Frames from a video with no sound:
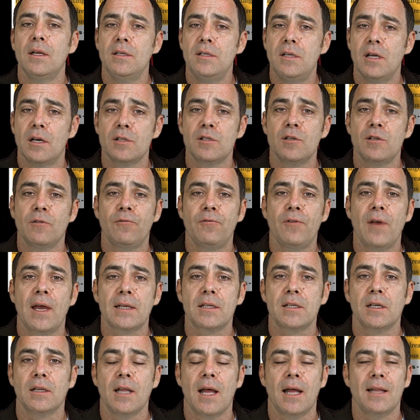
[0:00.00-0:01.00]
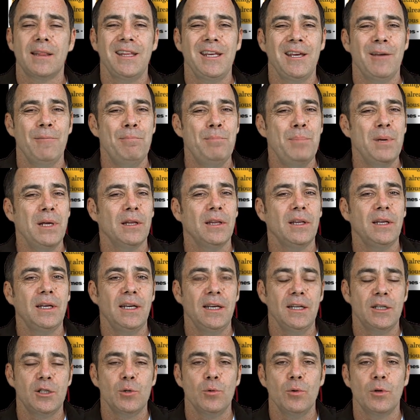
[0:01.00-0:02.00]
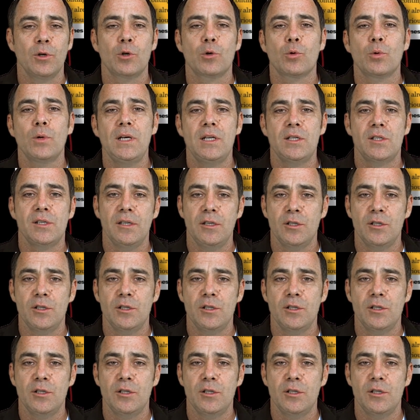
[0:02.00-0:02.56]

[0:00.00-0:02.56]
does affect a lot the ability to increase